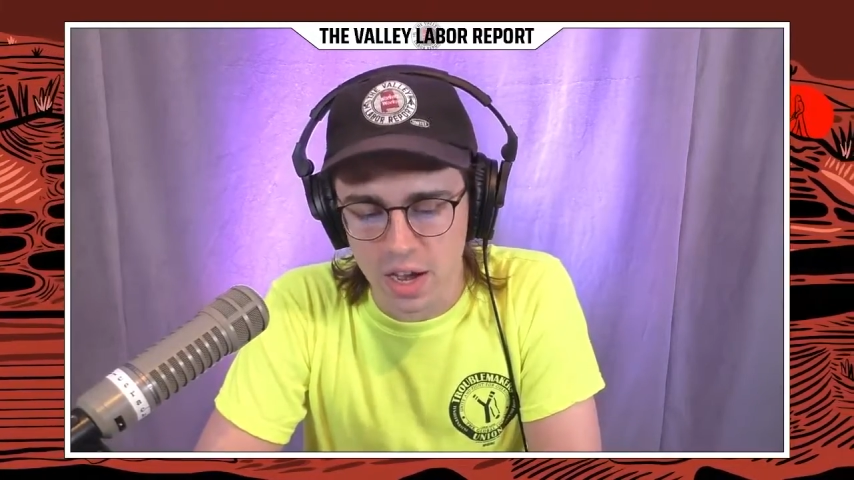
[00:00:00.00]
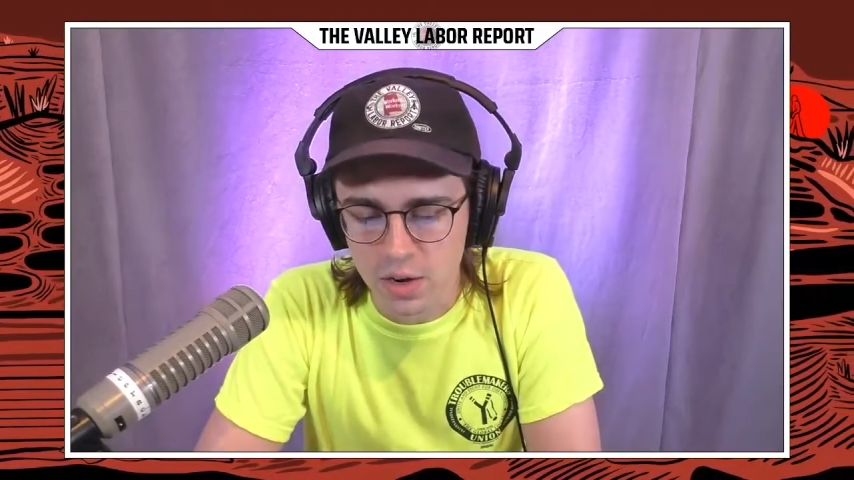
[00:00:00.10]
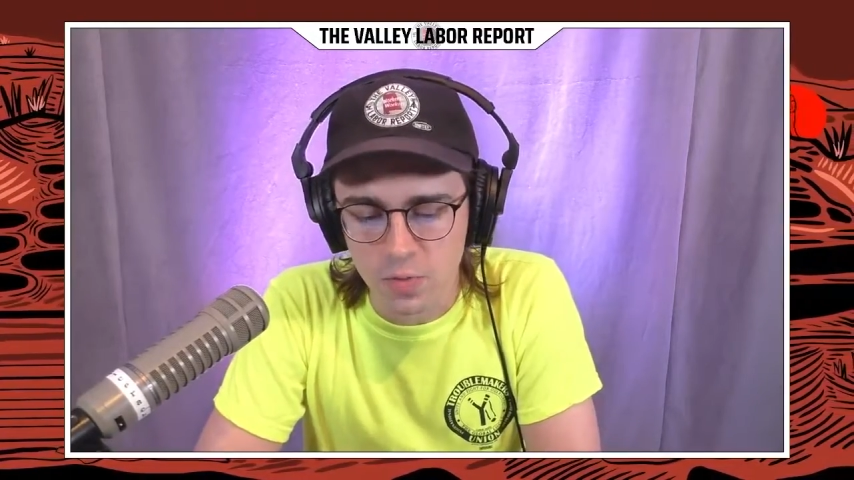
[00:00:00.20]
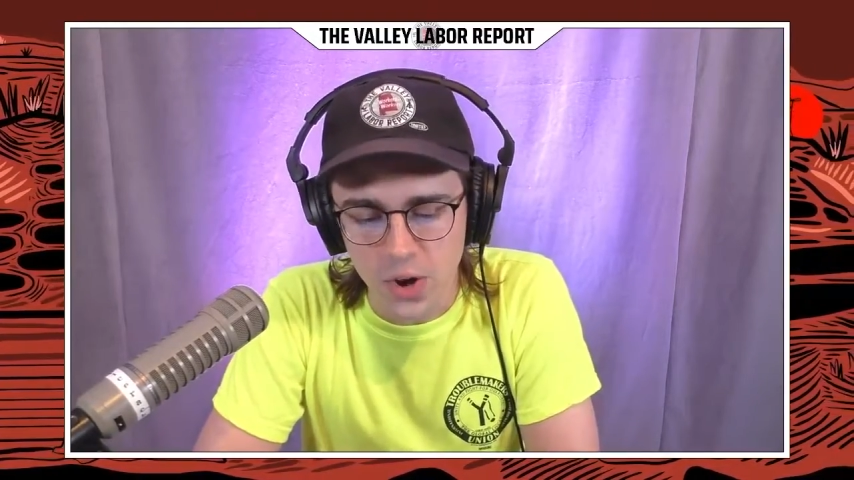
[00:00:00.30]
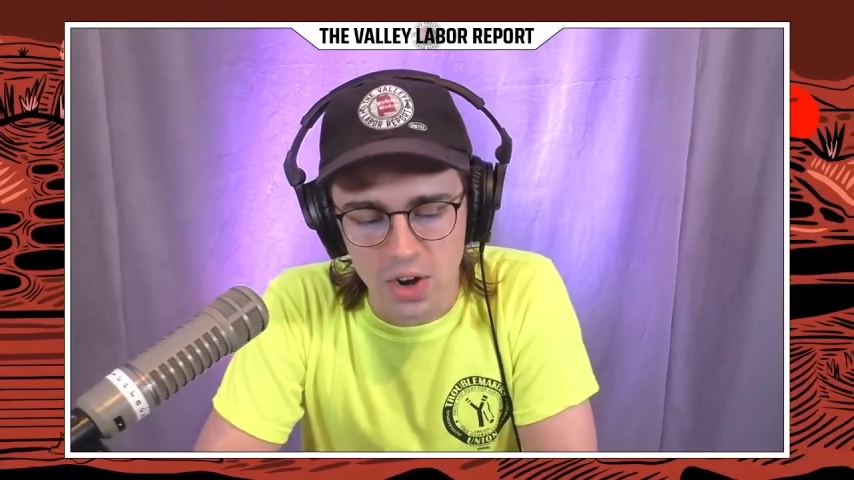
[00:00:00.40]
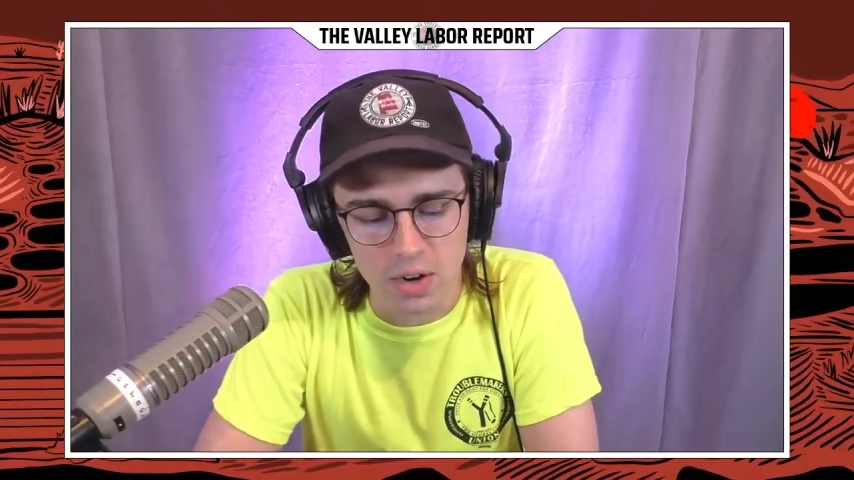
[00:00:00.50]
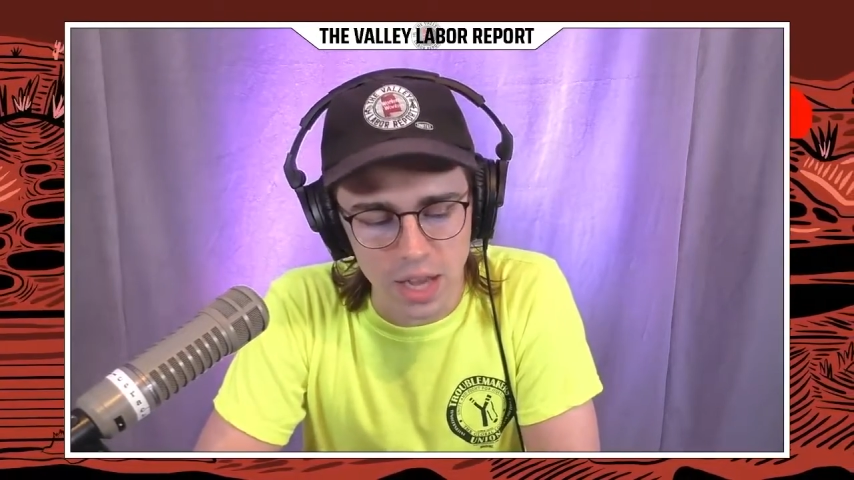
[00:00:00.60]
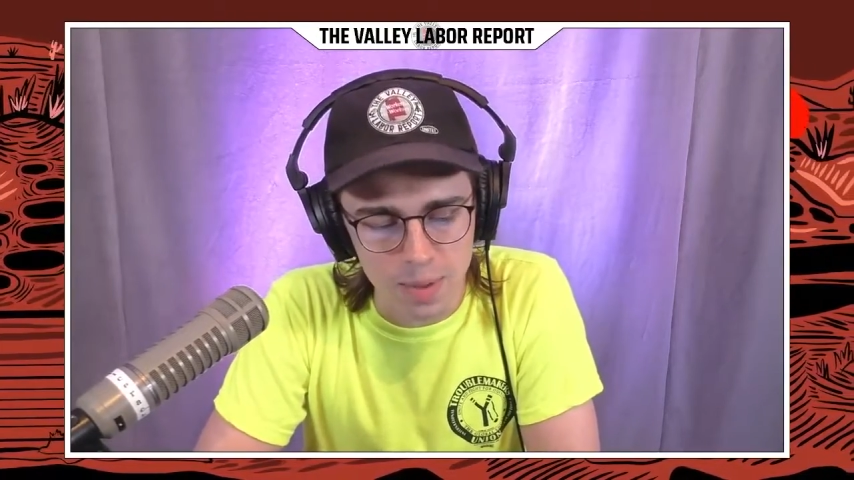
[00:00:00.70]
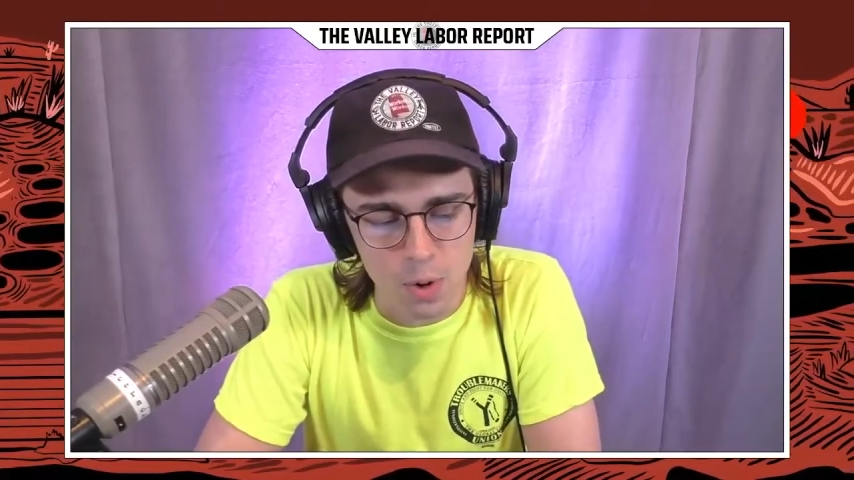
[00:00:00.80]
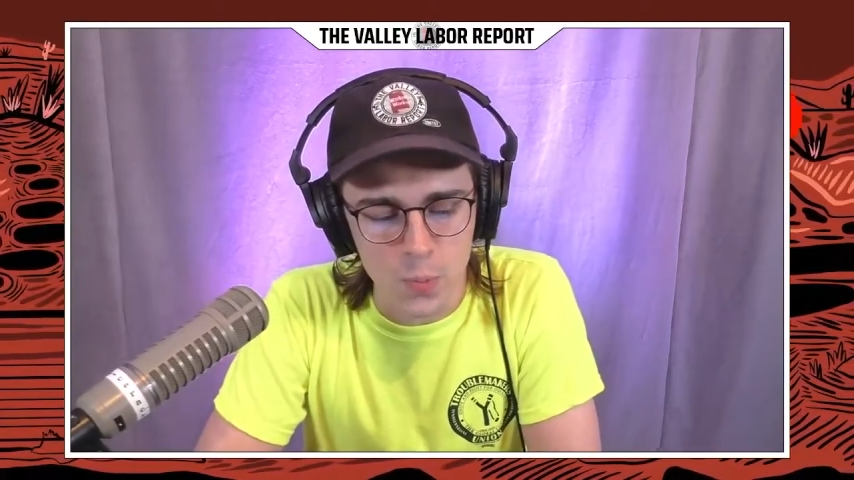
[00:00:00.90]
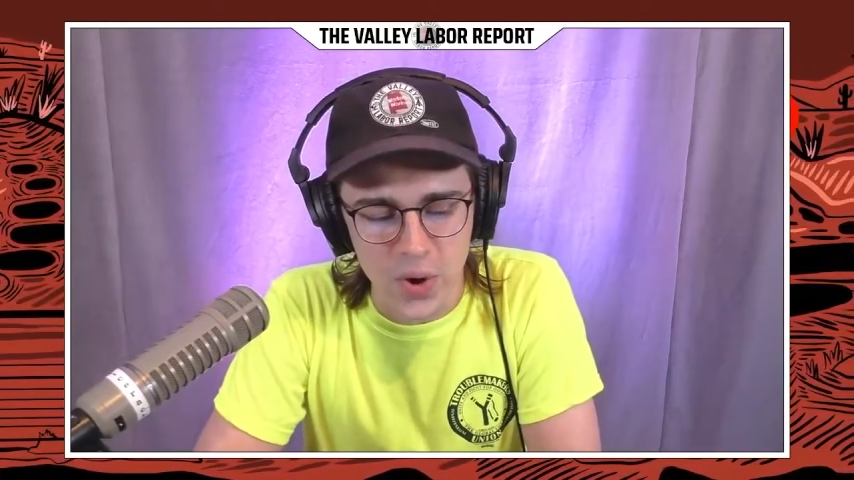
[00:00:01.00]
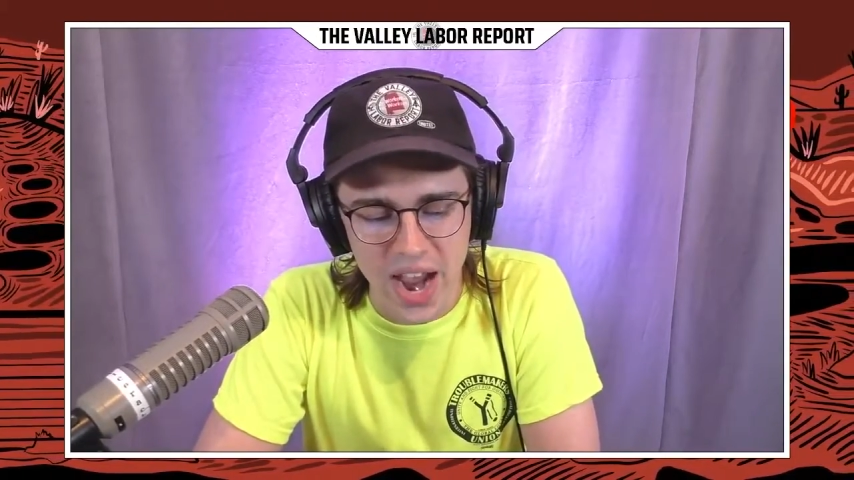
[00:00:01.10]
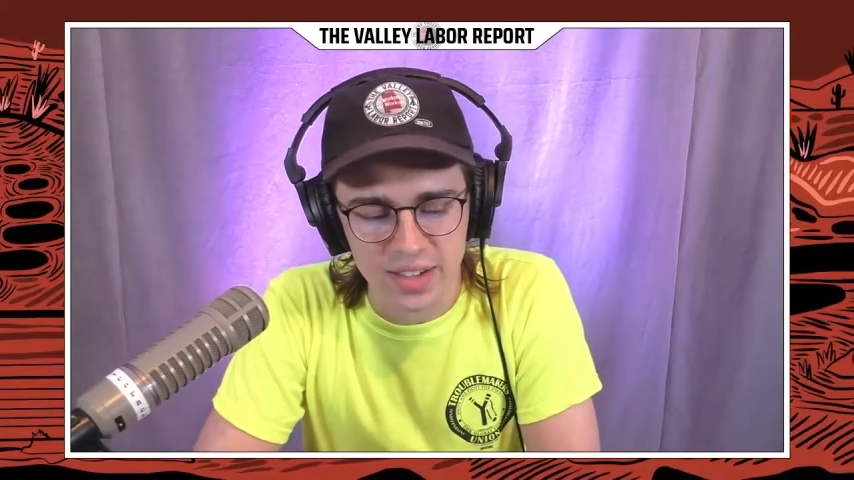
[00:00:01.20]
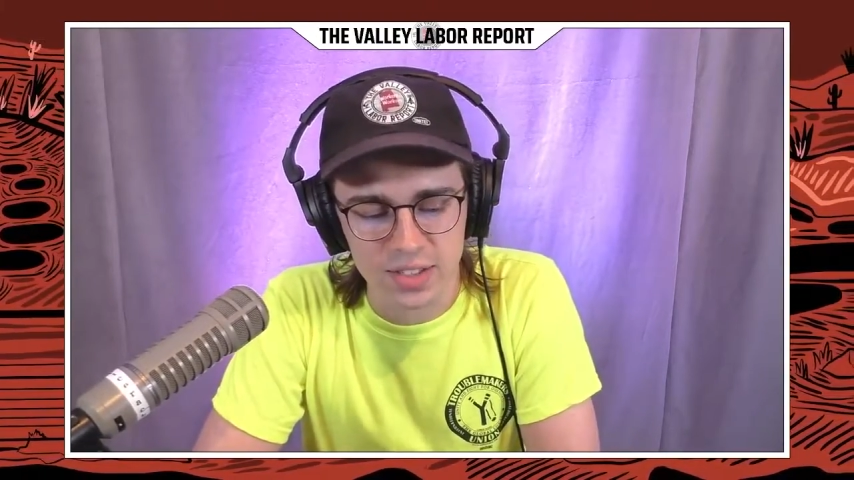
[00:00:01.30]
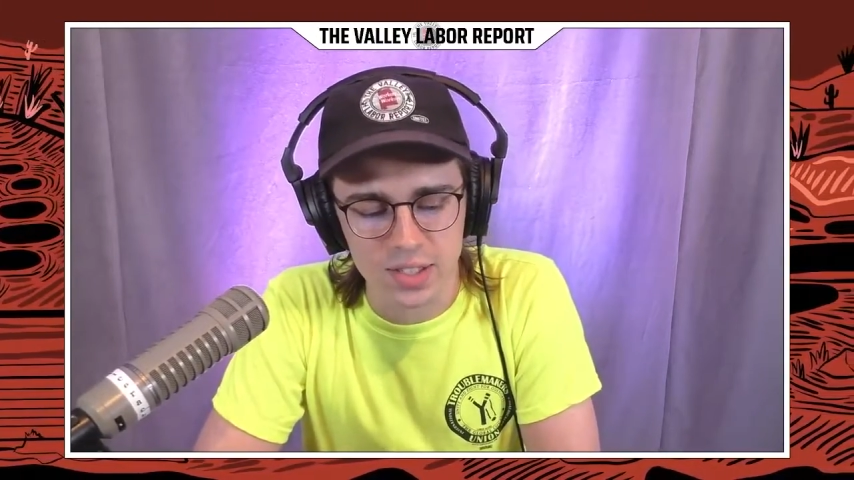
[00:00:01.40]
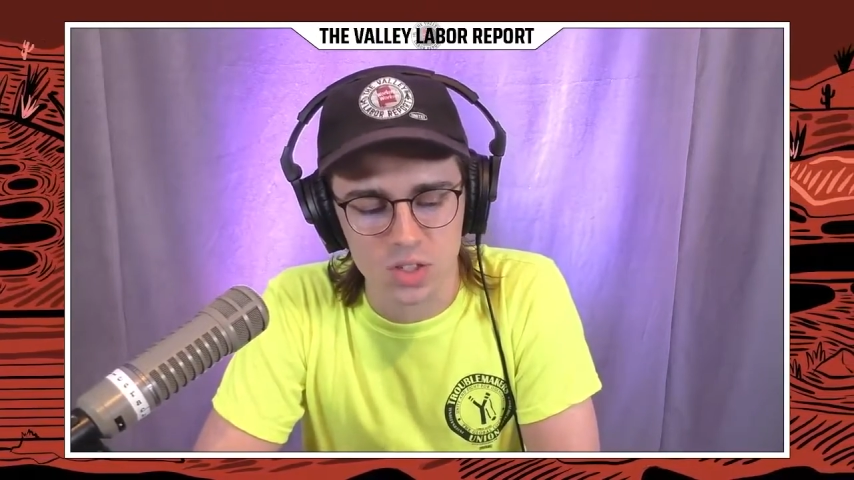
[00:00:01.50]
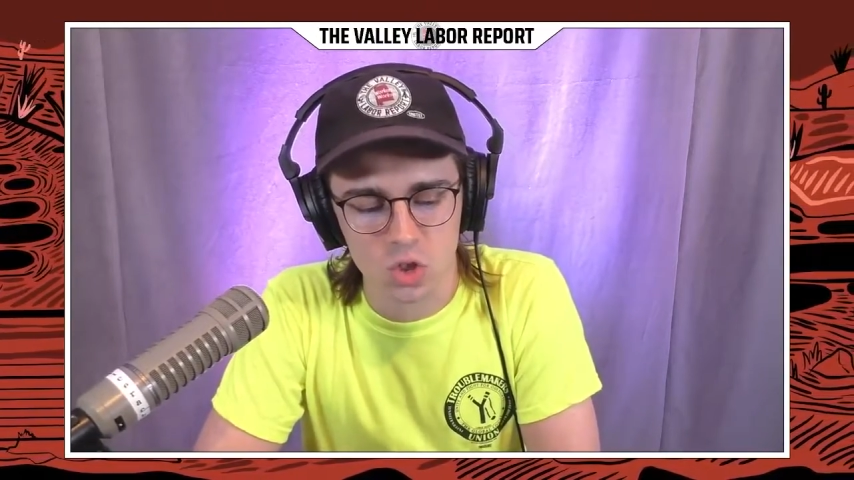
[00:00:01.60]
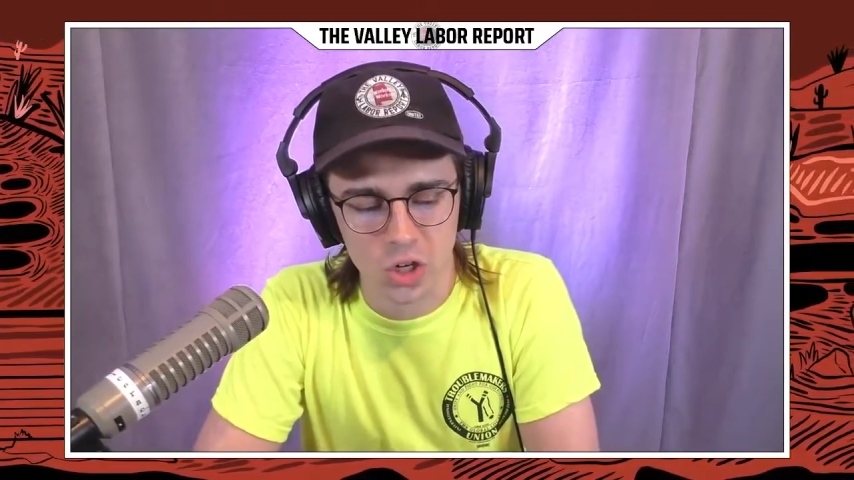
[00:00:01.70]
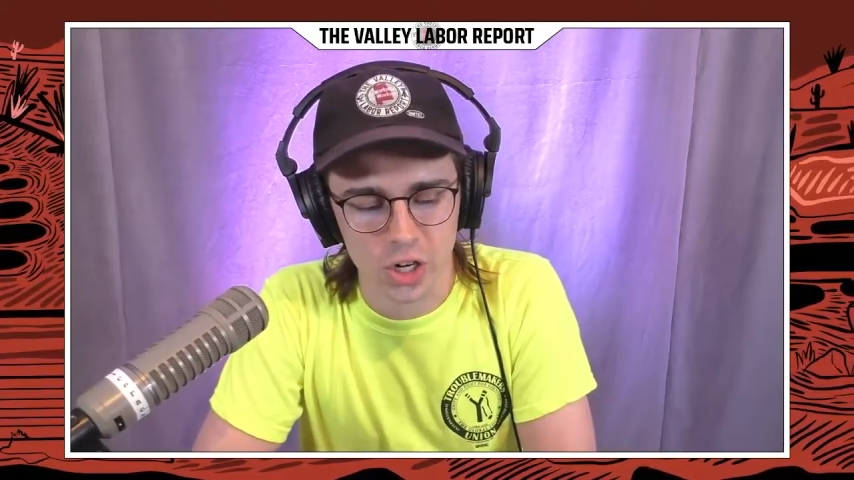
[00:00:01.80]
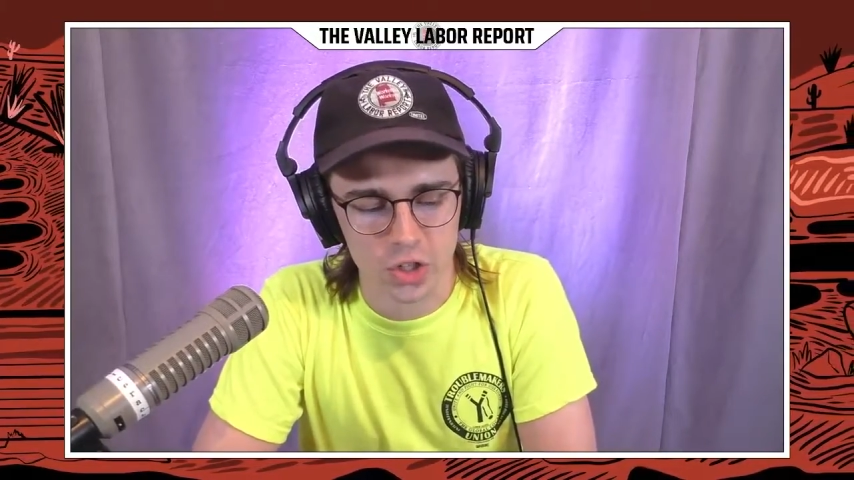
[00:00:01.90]
unfair labor practices
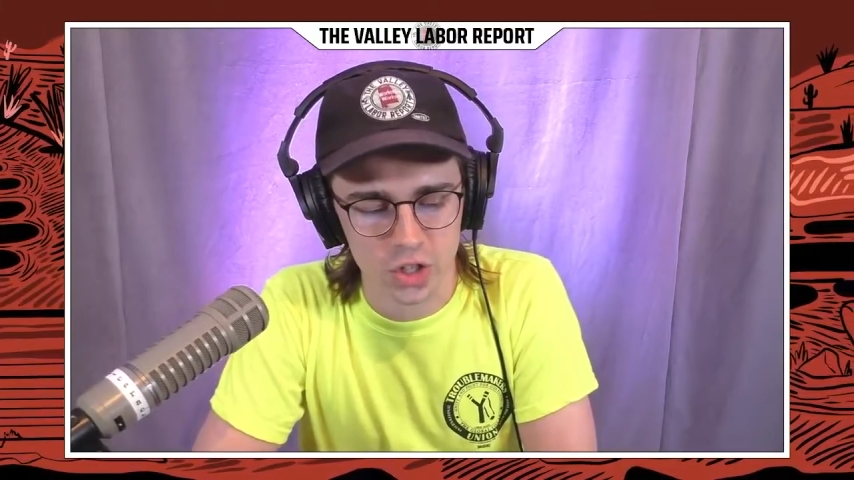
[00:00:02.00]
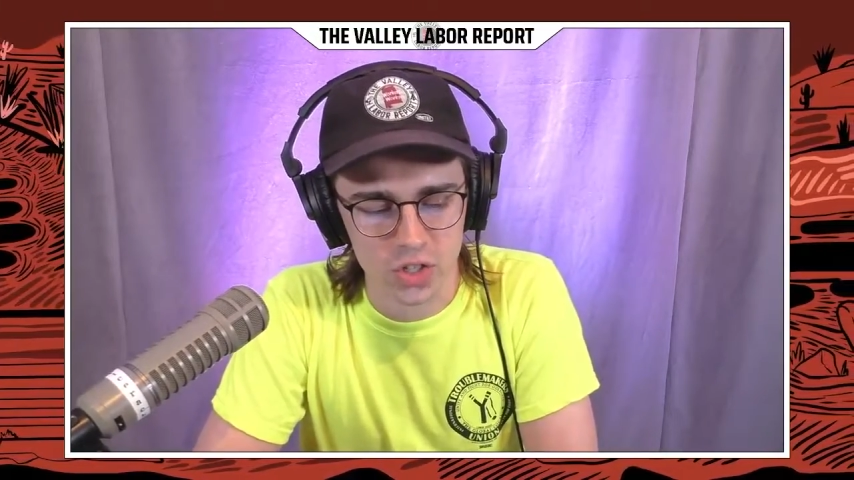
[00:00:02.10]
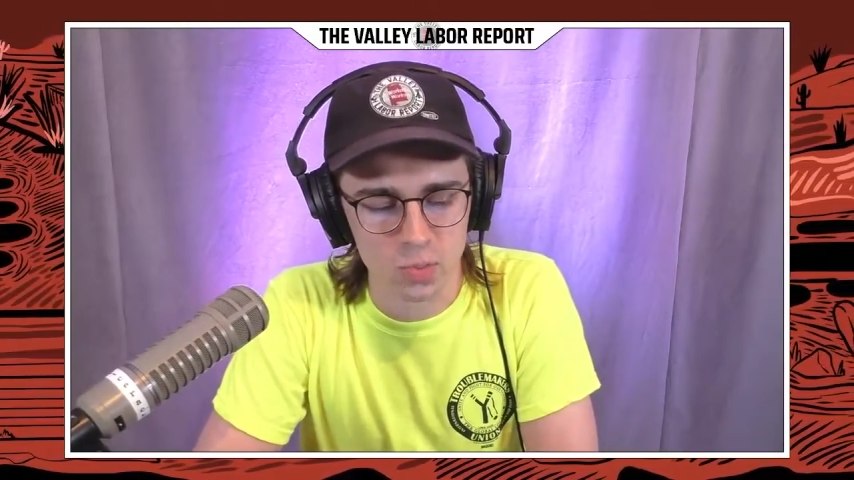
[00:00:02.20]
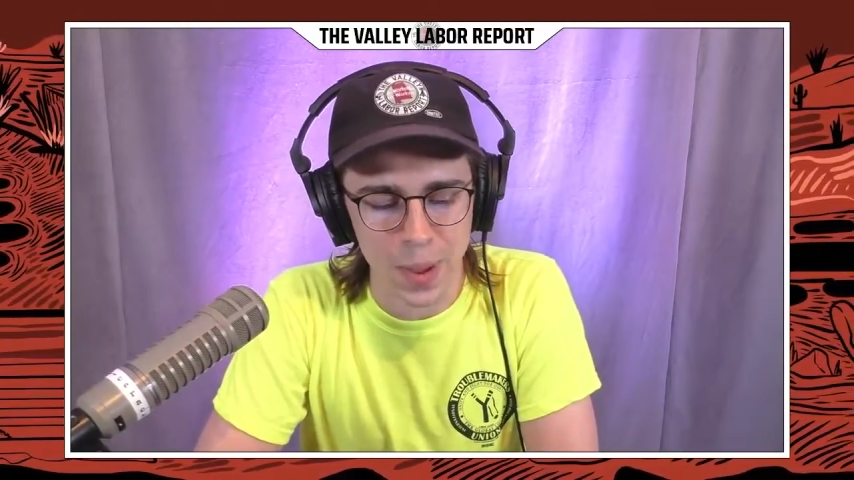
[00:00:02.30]
charges